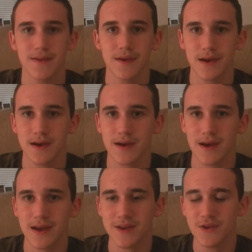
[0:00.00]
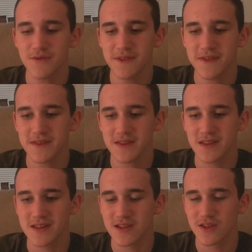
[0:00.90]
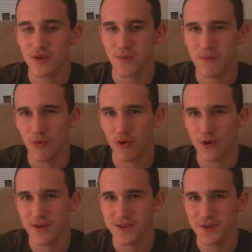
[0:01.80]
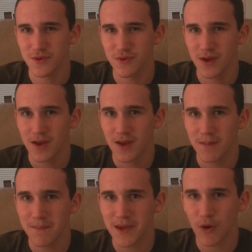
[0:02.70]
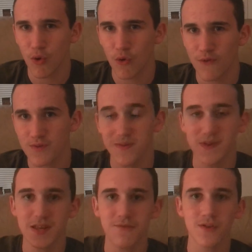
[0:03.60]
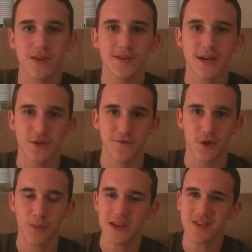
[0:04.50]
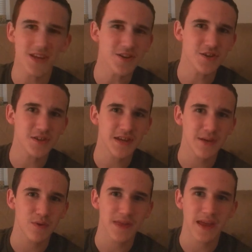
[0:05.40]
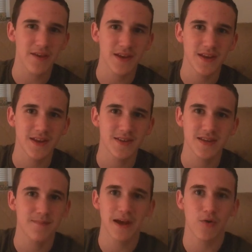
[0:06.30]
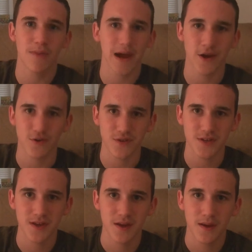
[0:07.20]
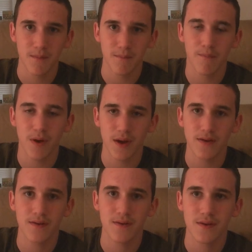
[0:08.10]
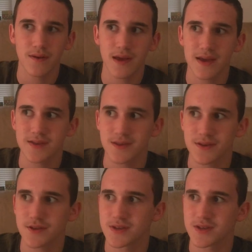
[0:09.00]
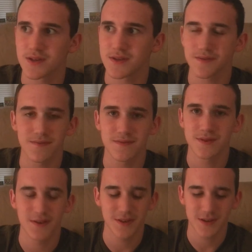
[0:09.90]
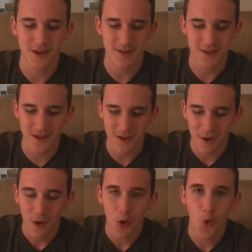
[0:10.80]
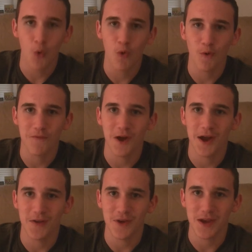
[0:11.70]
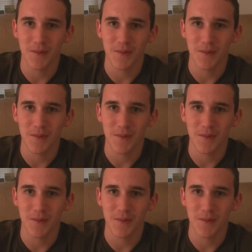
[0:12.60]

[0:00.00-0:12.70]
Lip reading: I do think this leans a little bit more into being a horror film, specifically a slasher film. Essentially, what the alien is, it's Michael Myers, but as just a disgusting, horrifying looking